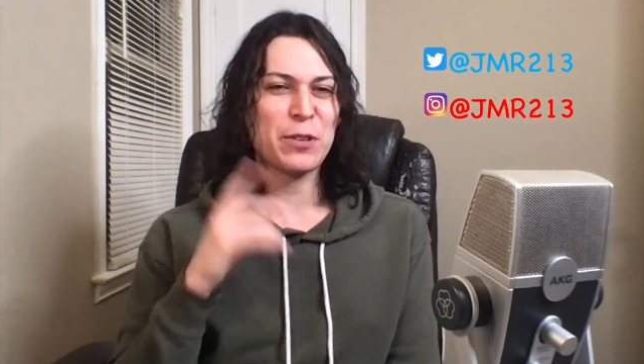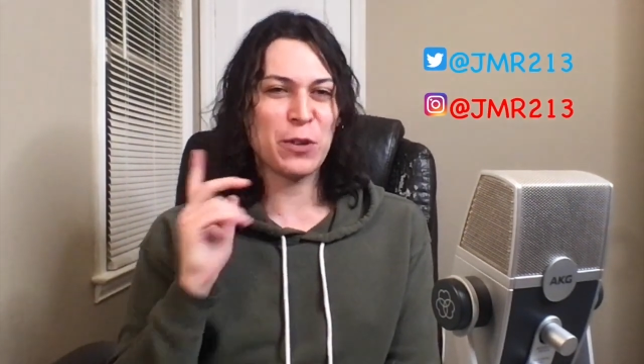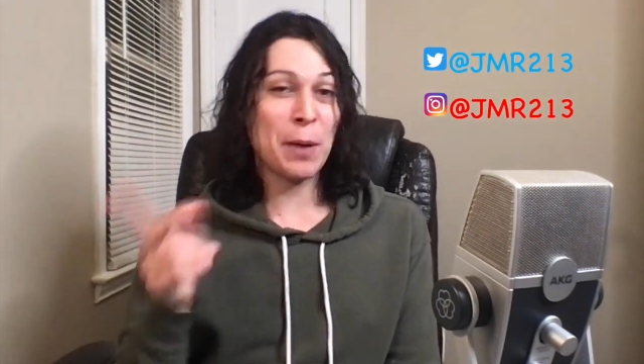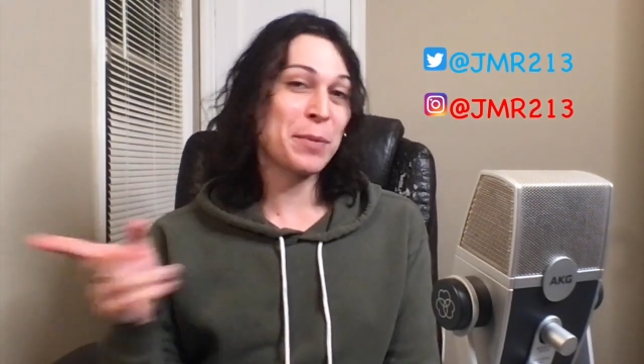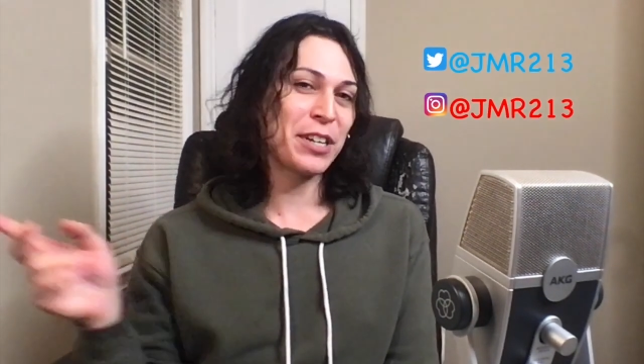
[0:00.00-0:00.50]

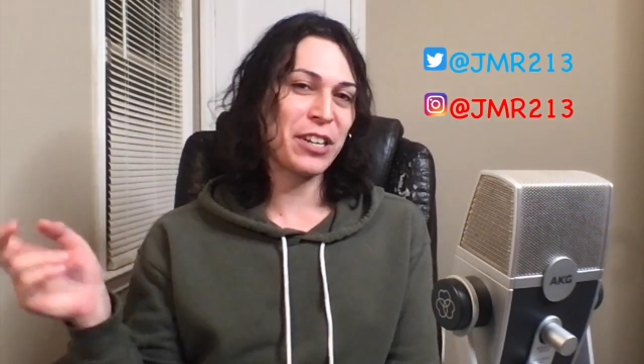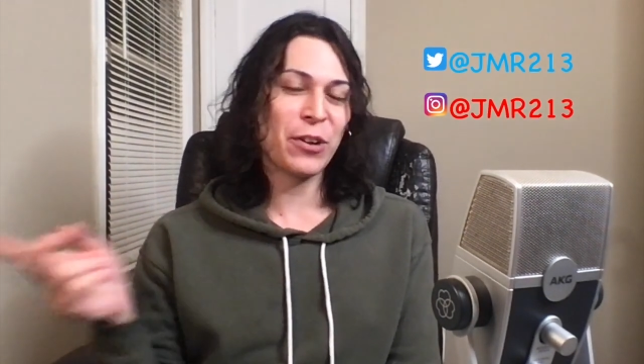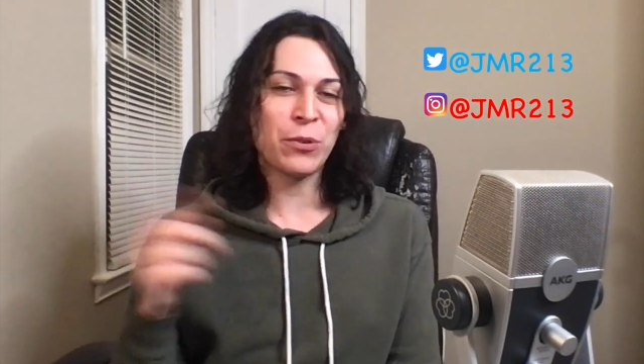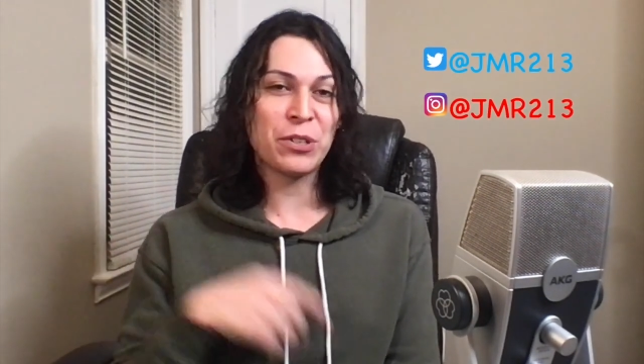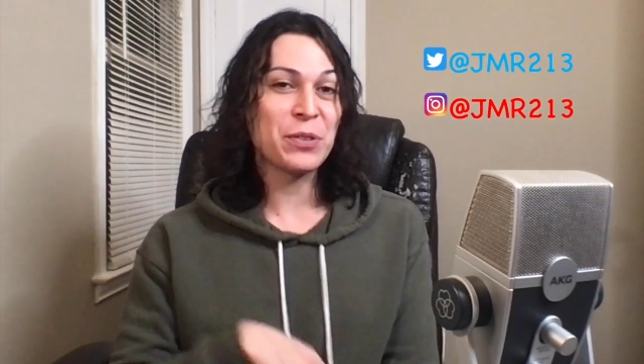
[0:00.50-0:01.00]
So I'm
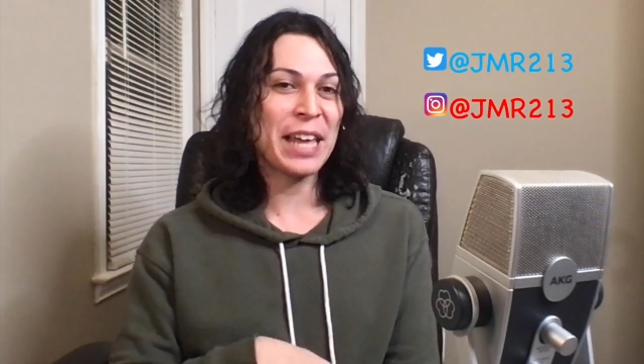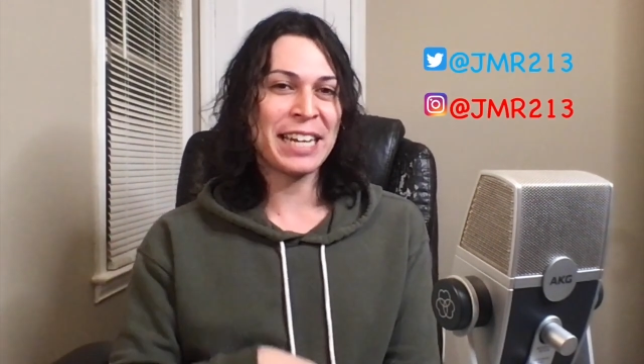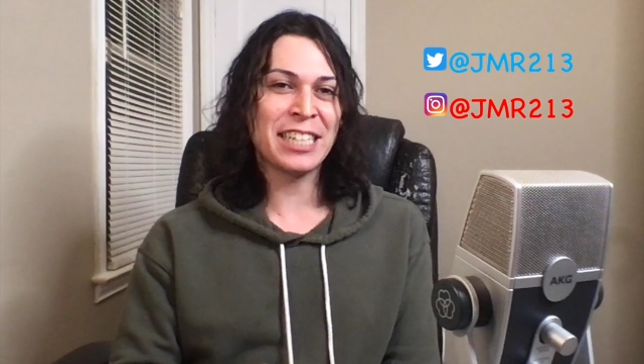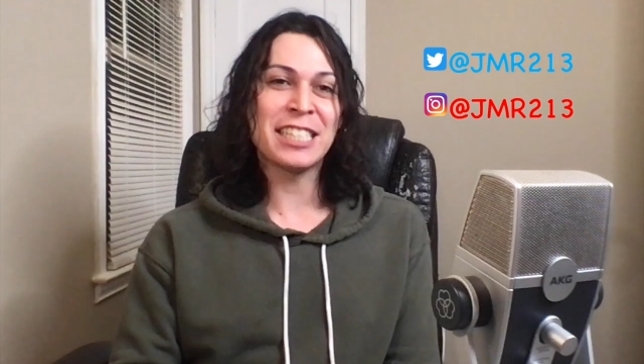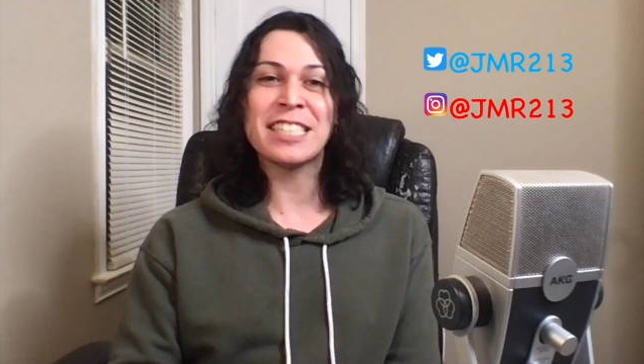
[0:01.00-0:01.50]
gonna do
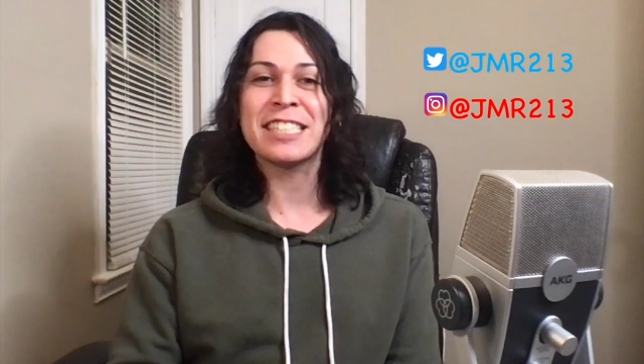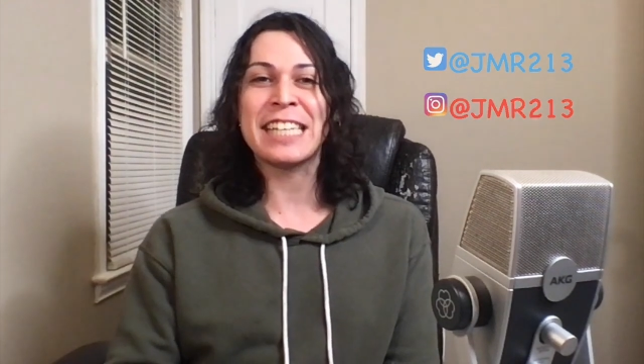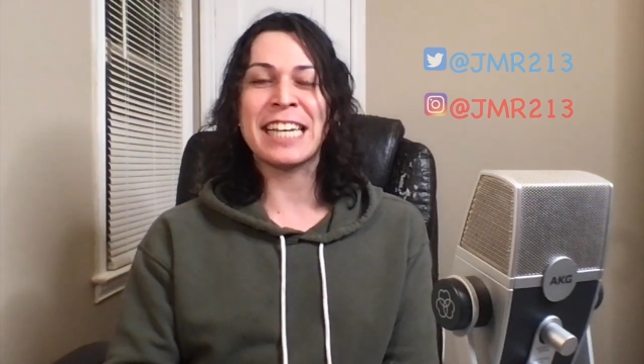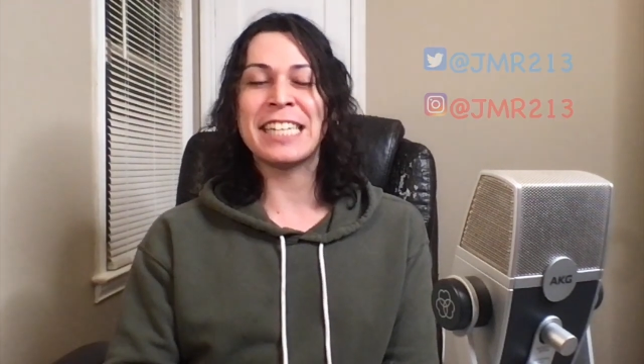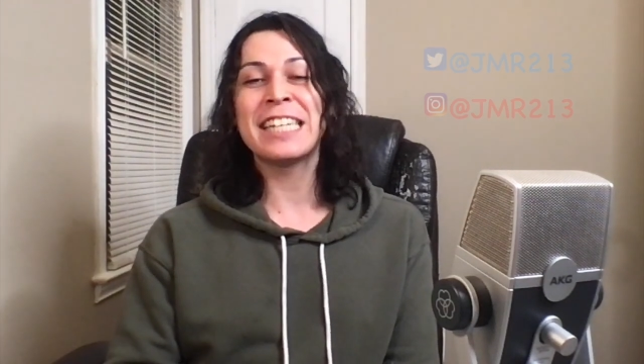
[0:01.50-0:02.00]
that in a
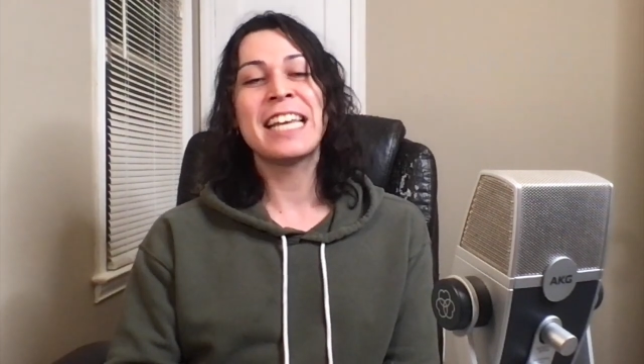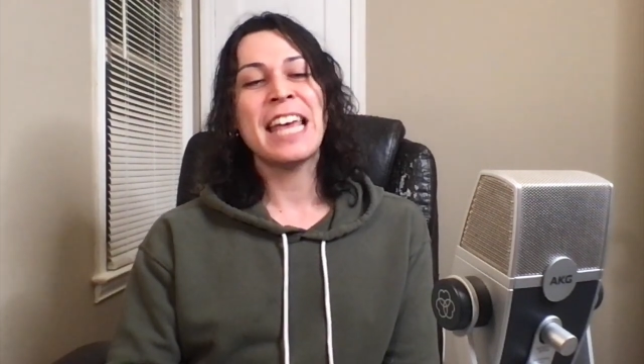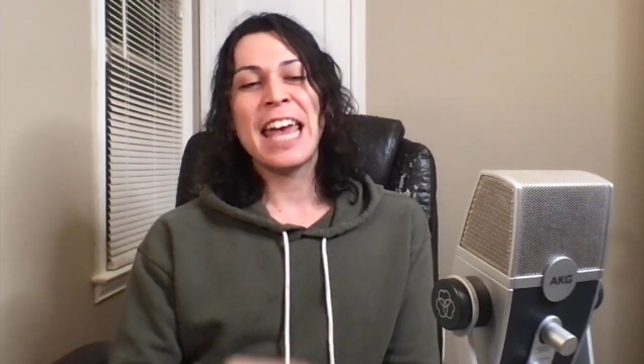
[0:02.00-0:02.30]
second,